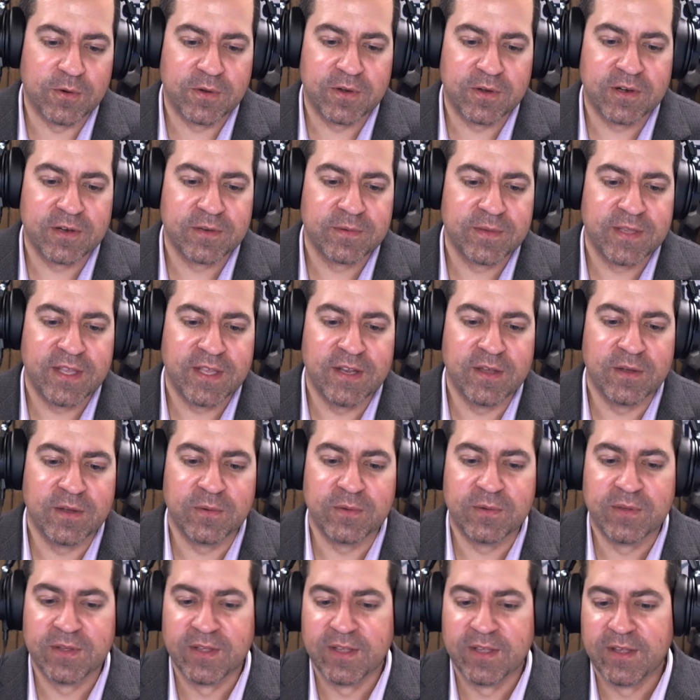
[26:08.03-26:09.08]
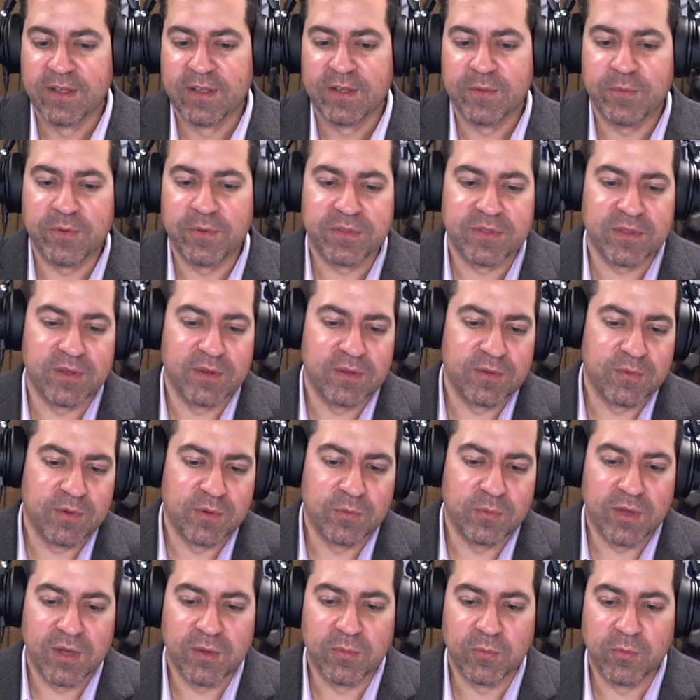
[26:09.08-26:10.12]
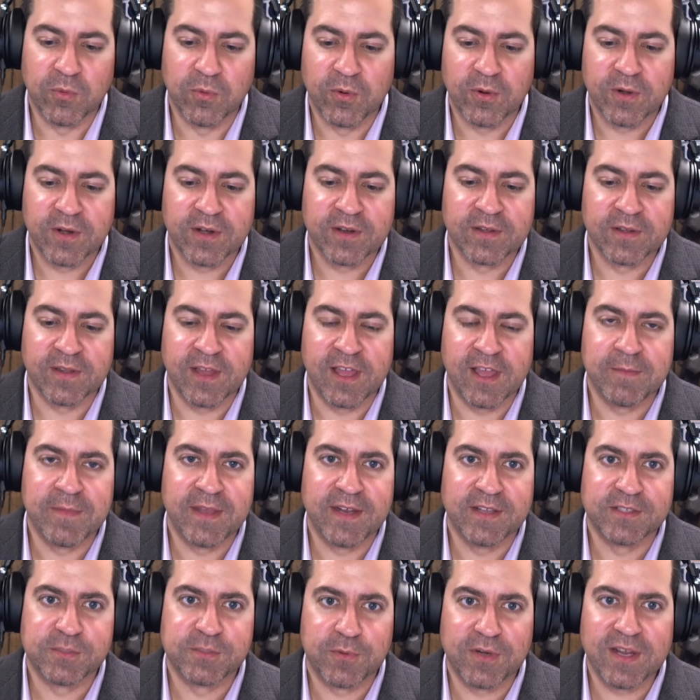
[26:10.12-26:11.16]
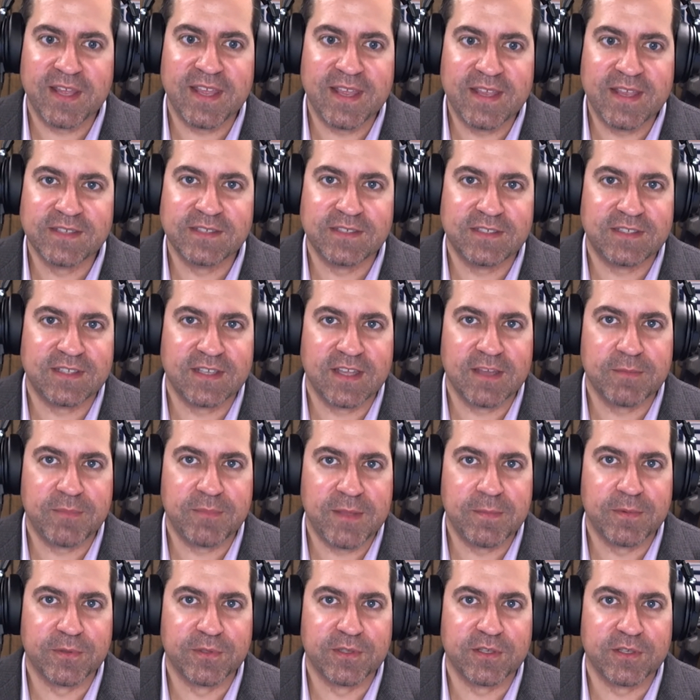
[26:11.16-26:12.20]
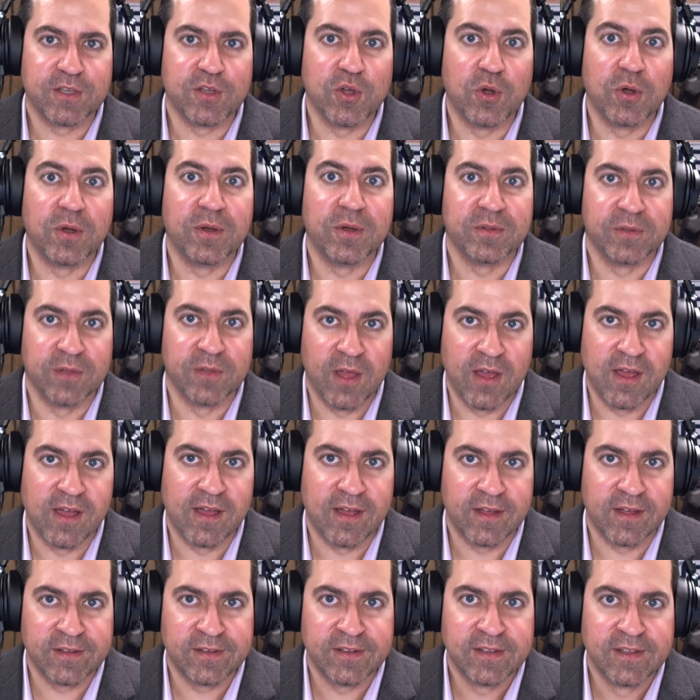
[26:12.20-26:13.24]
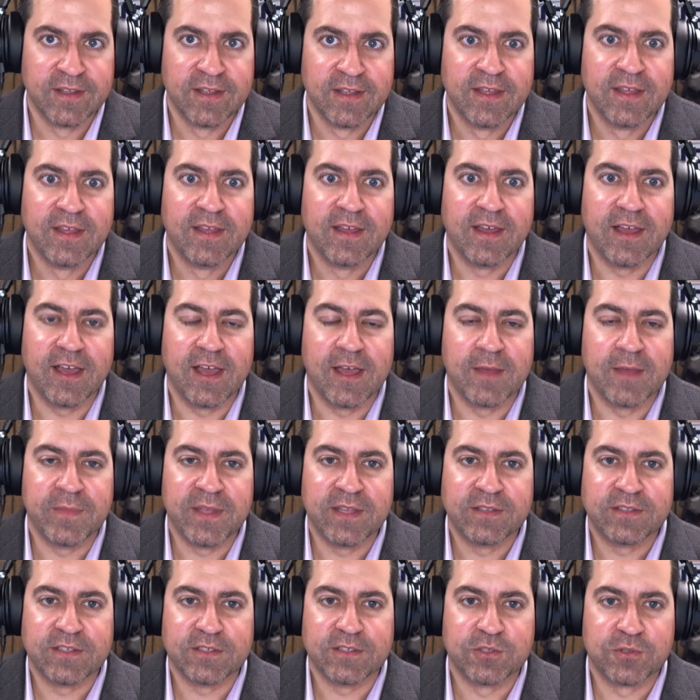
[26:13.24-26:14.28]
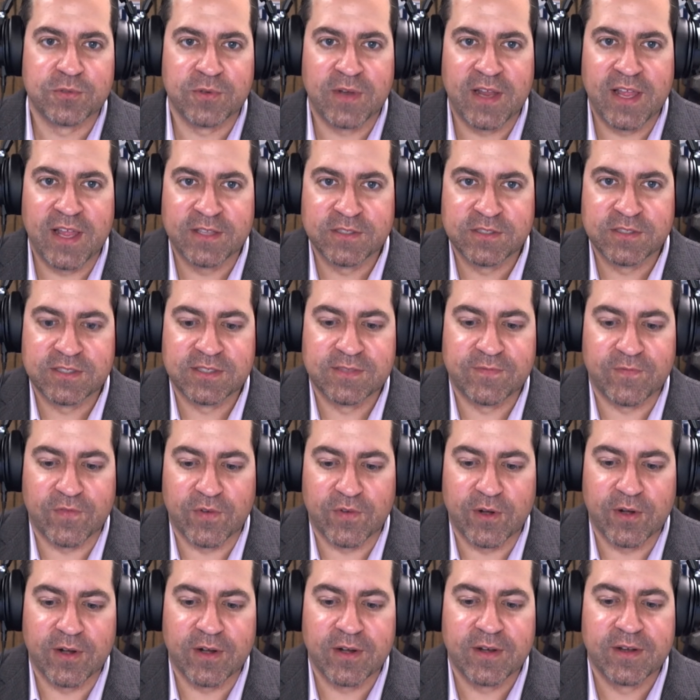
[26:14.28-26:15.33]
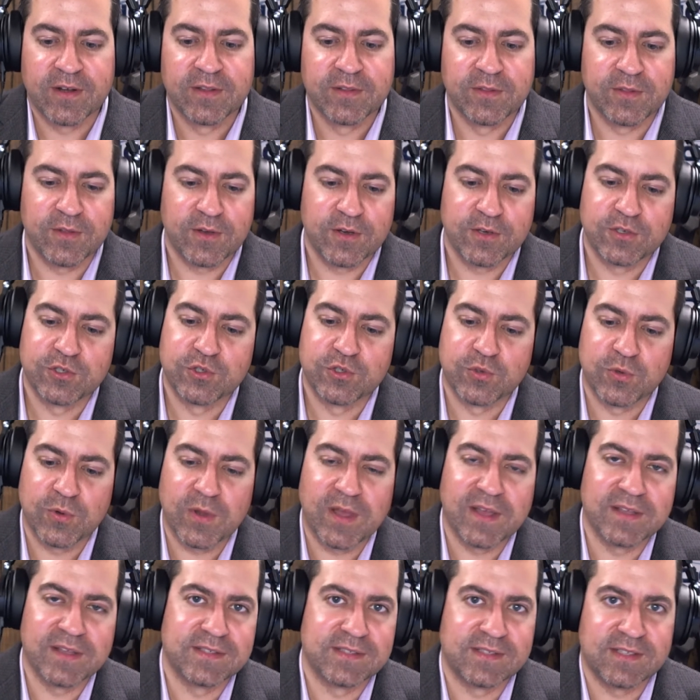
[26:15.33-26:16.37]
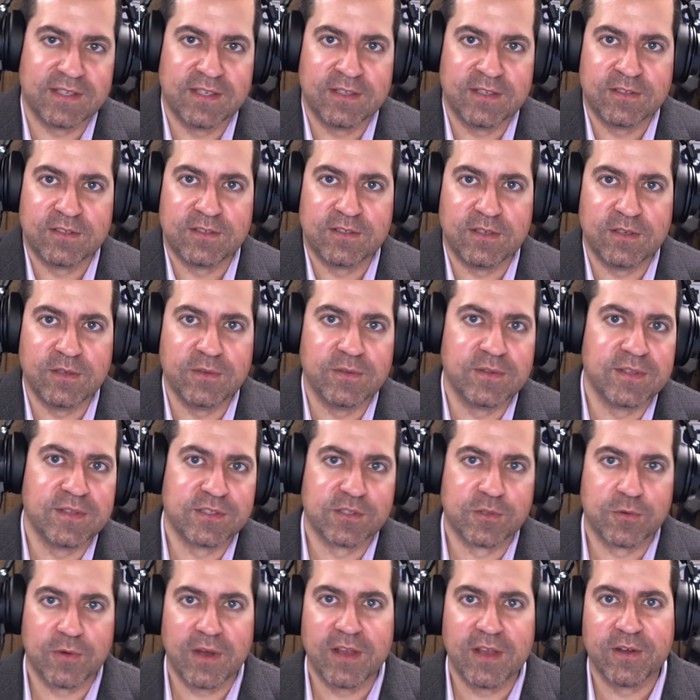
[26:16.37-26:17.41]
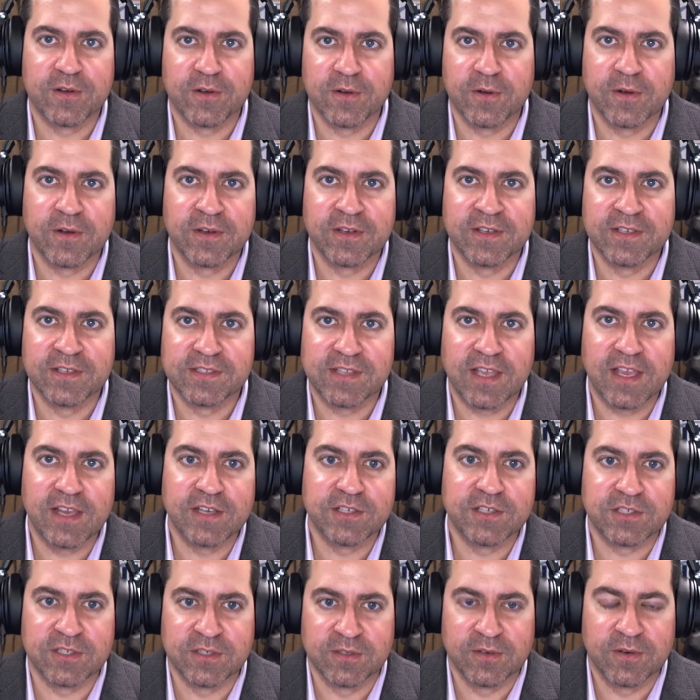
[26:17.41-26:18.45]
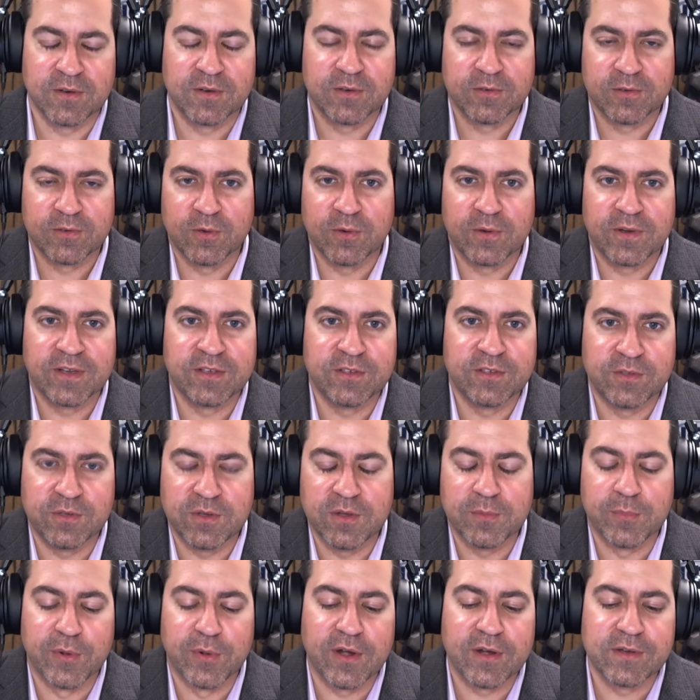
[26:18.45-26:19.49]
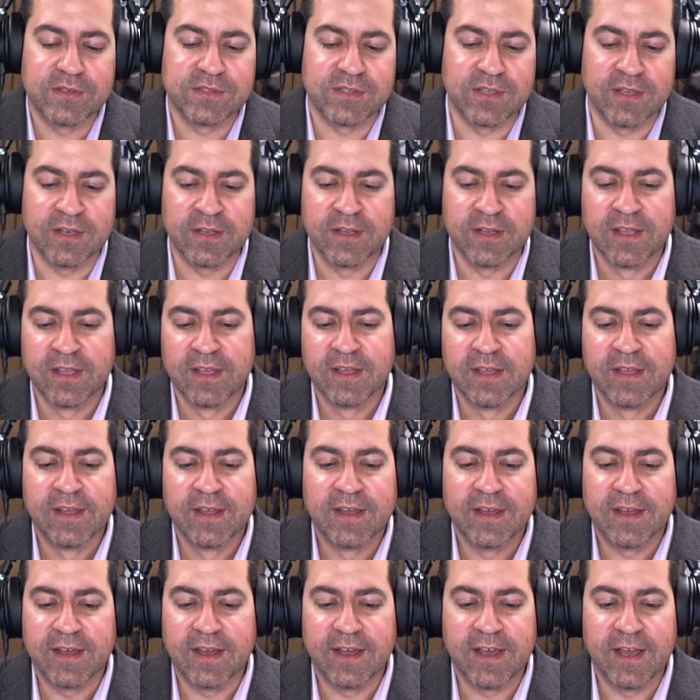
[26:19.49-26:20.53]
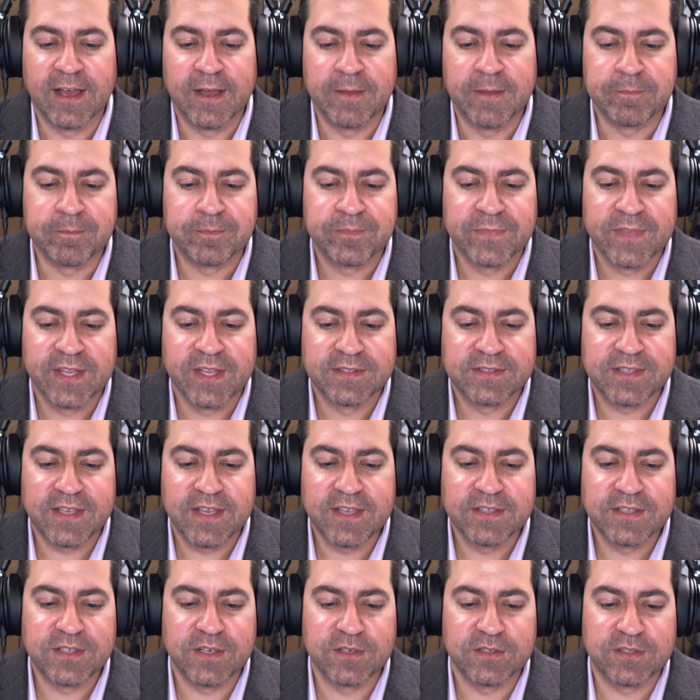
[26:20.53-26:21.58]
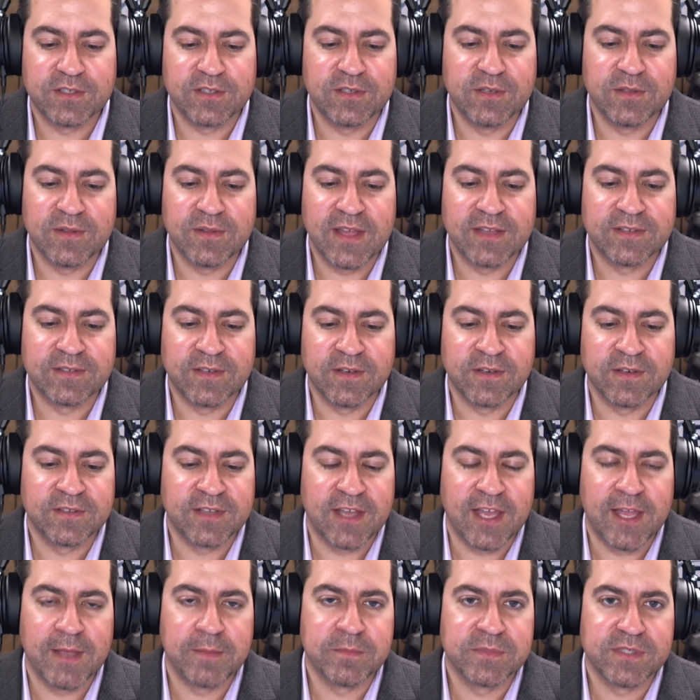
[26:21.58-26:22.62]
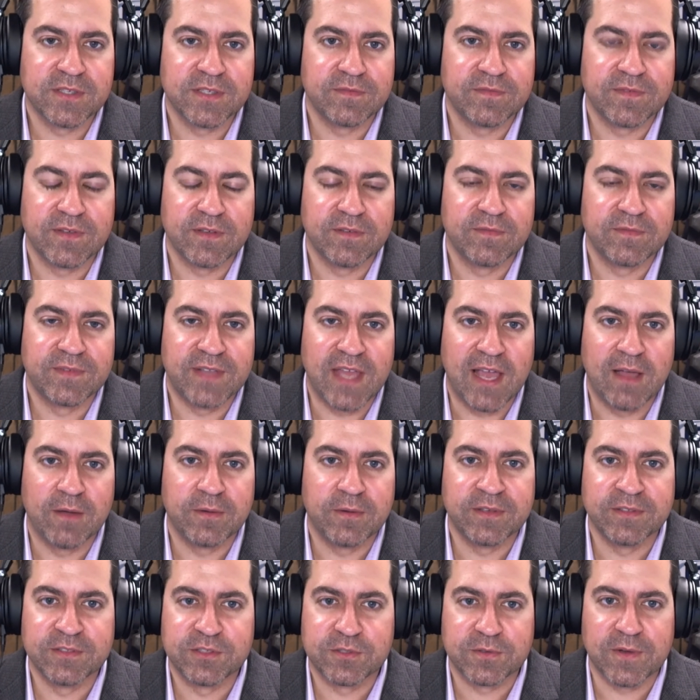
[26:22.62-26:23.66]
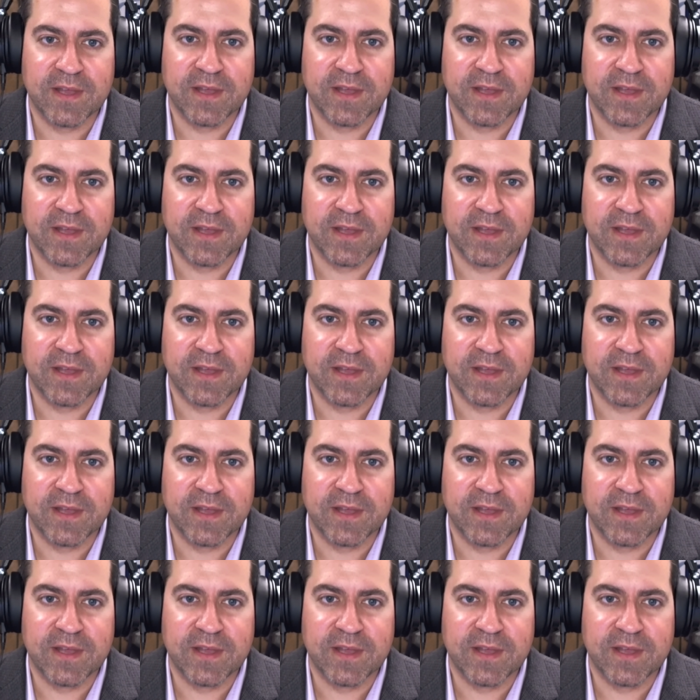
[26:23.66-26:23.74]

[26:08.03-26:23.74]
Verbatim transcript: or, you know, with a, a, war climate, it's pretty easy to get people to go along um, and to transfer their trust into this greater organization or, or into a person. Um, it's easier to do that during times of, of doubt and